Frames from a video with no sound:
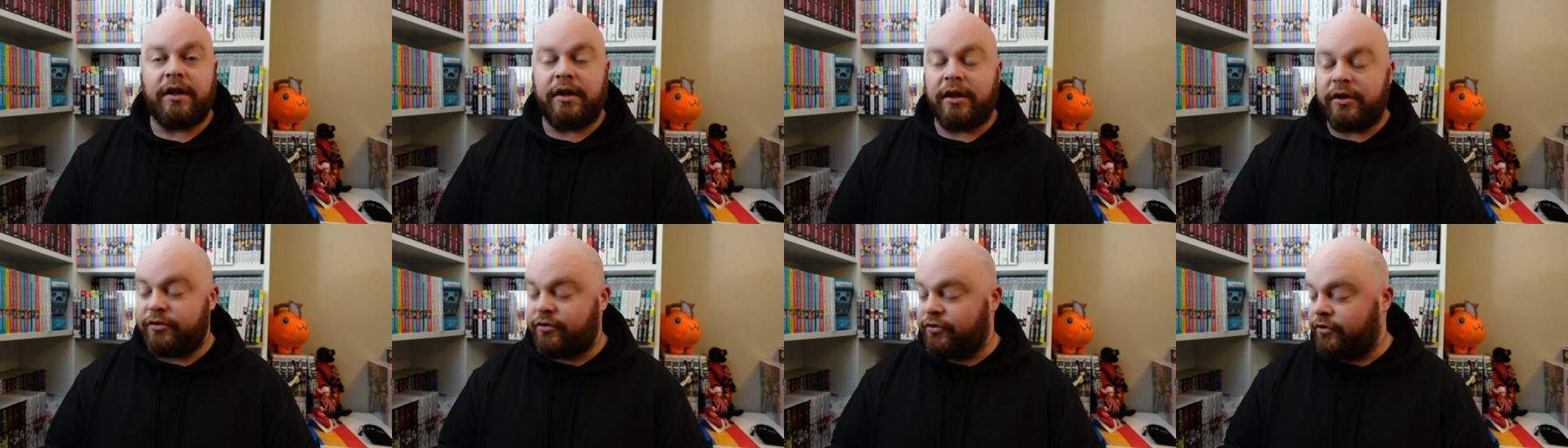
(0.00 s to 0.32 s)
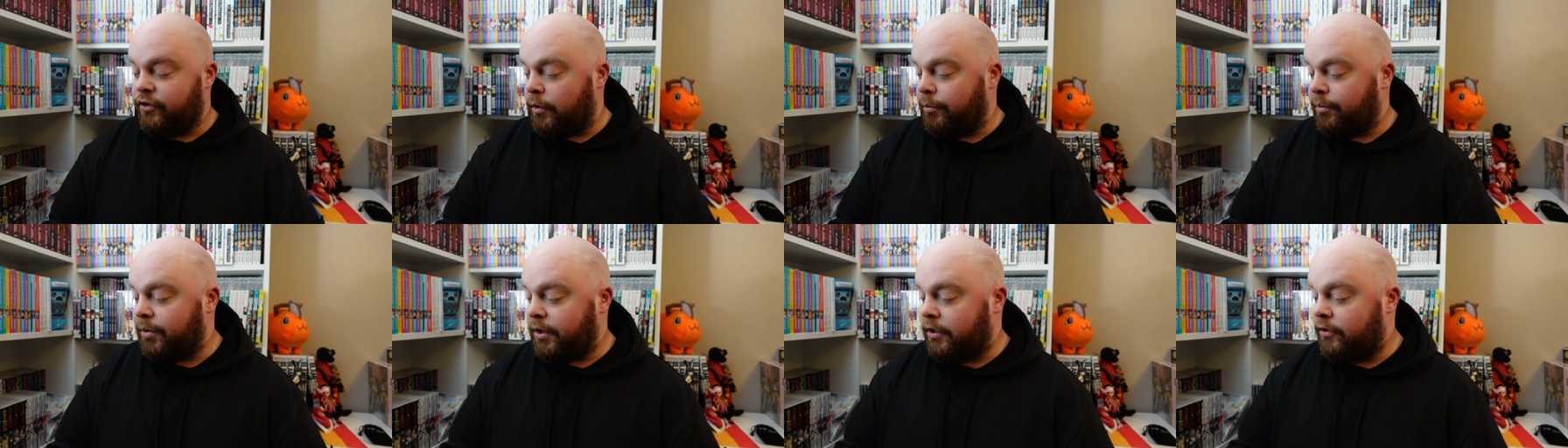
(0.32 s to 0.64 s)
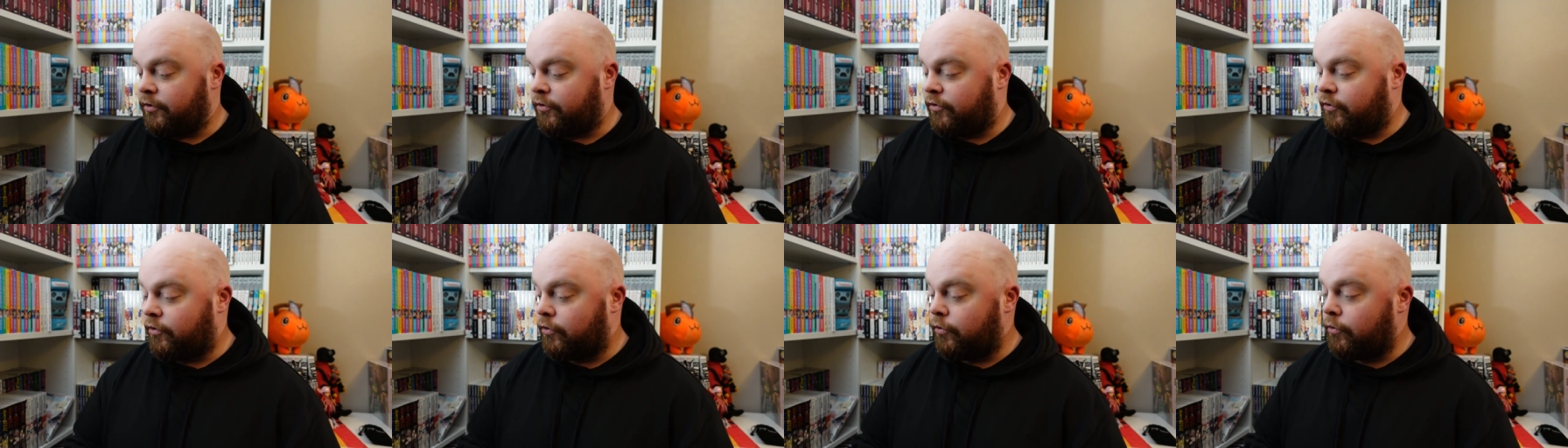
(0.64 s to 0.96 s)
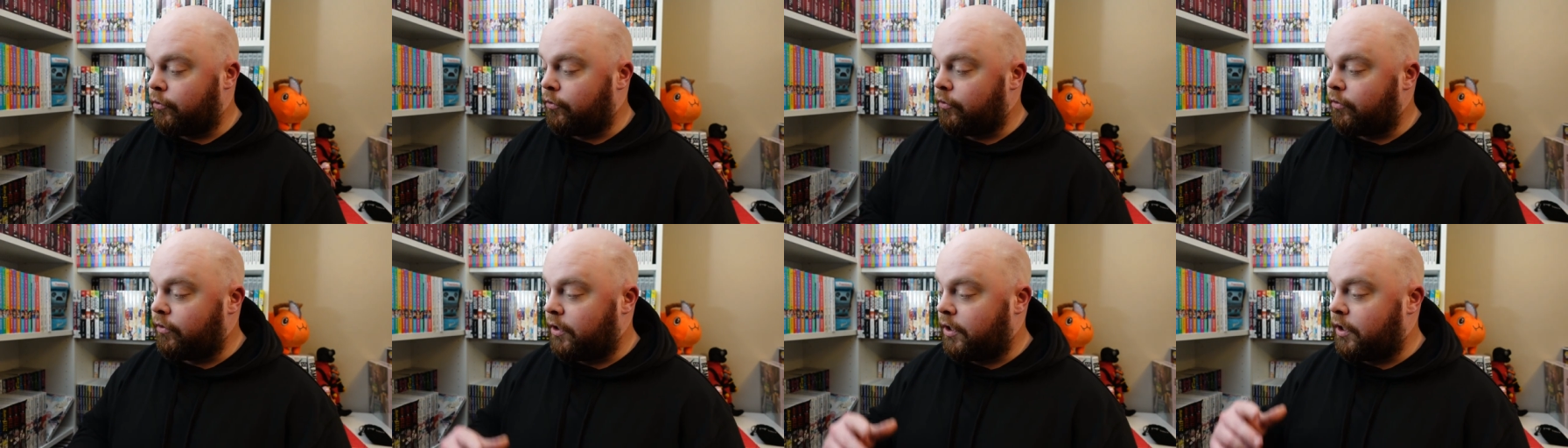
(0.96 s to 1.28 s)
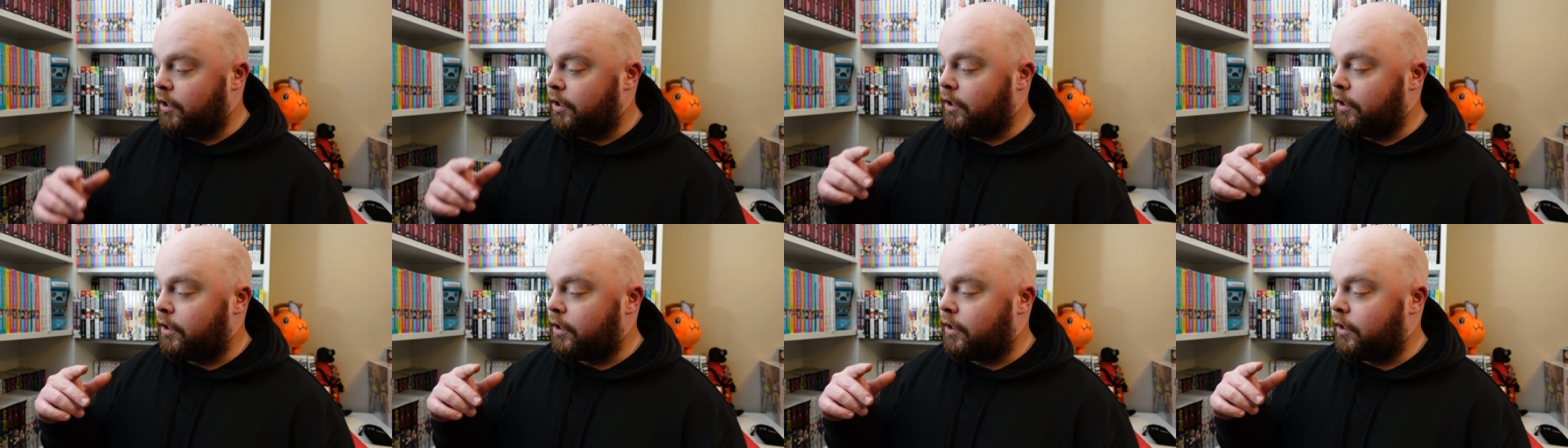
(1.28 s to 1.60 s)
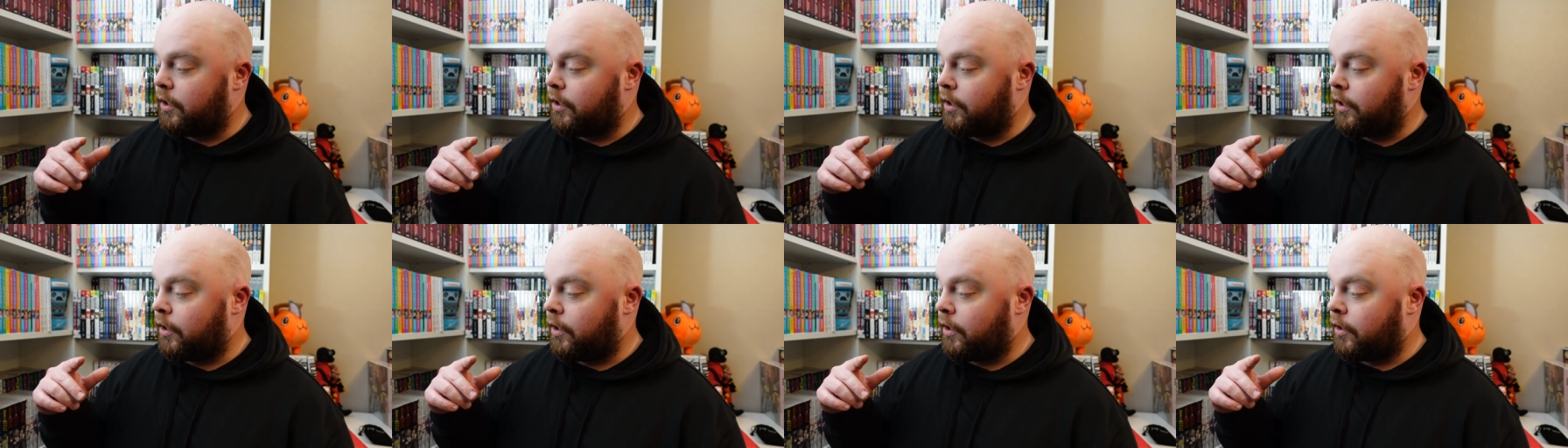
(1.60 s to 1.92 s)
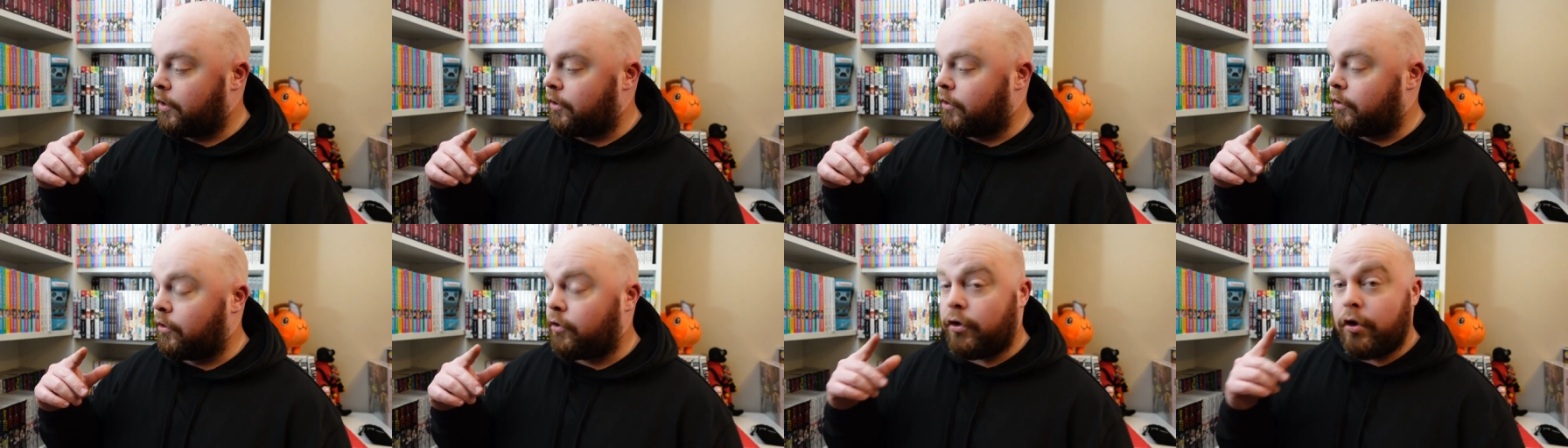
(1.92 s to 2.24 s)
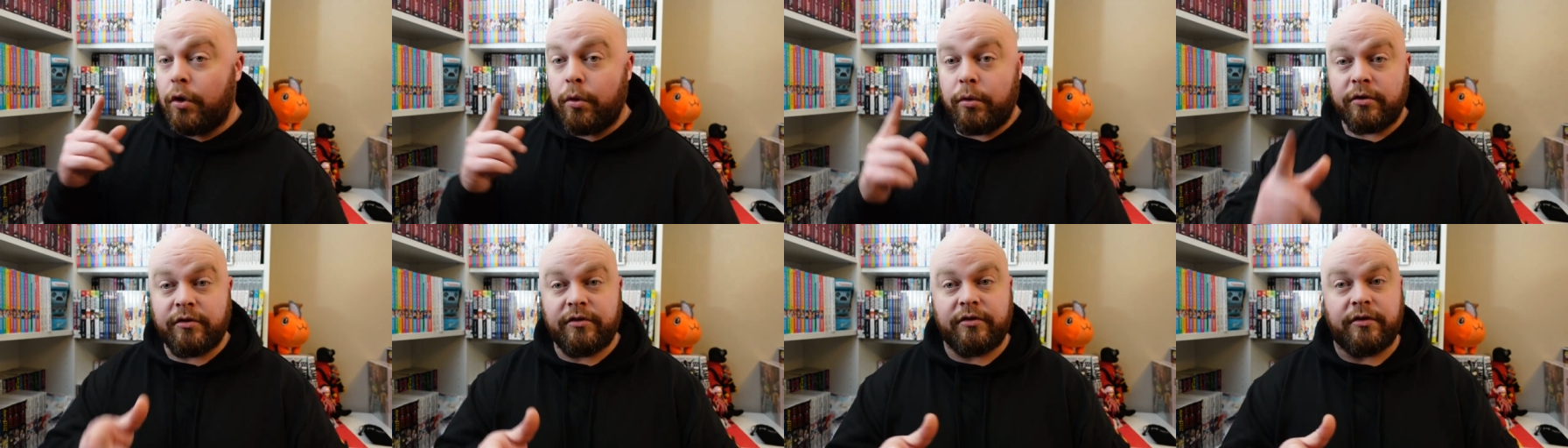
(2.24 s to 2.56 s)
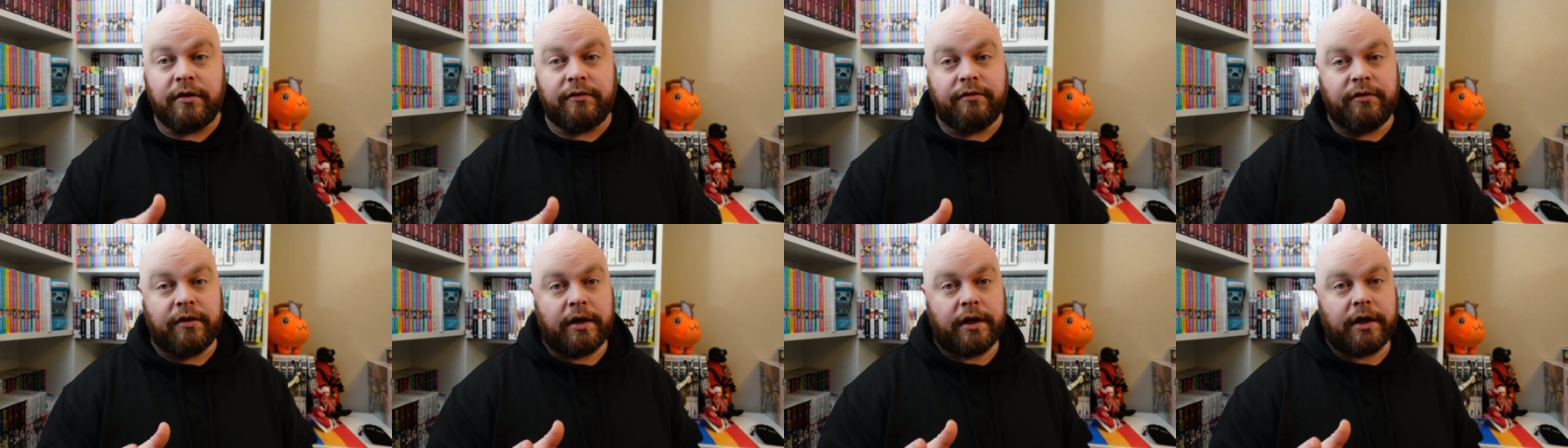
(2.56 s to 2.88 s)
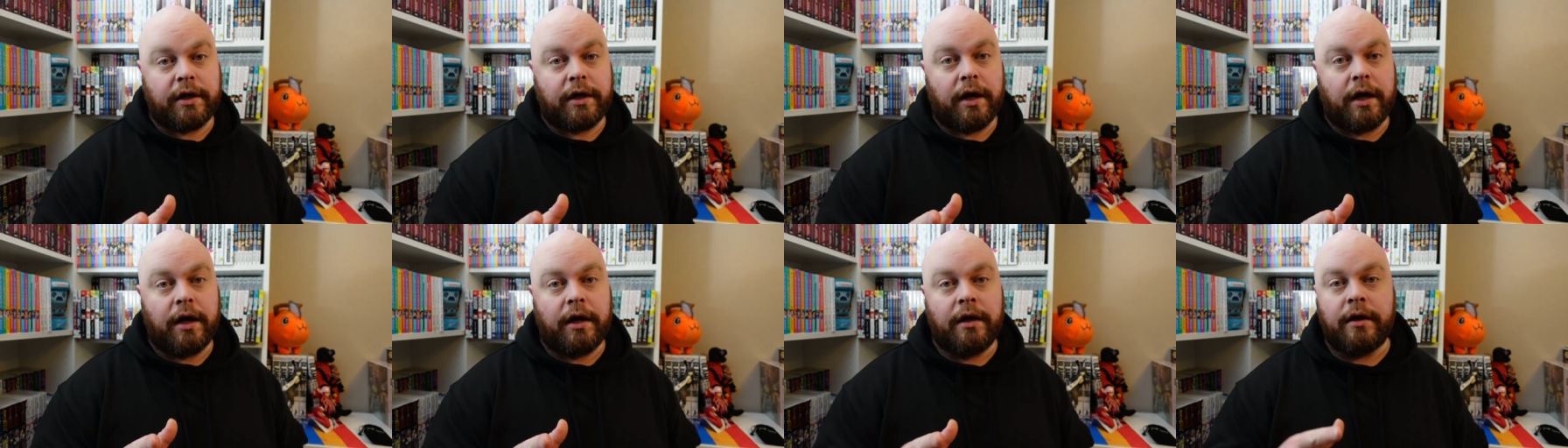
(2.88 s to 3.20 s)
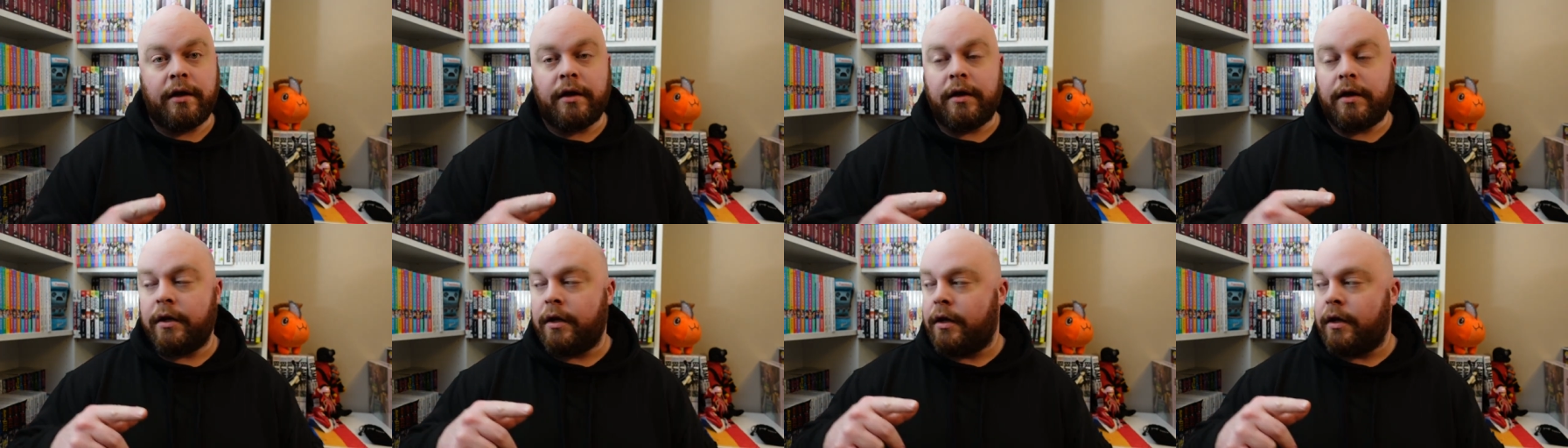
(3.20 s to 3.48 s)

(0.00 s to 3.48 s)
let's jump into the newer stuff that I got.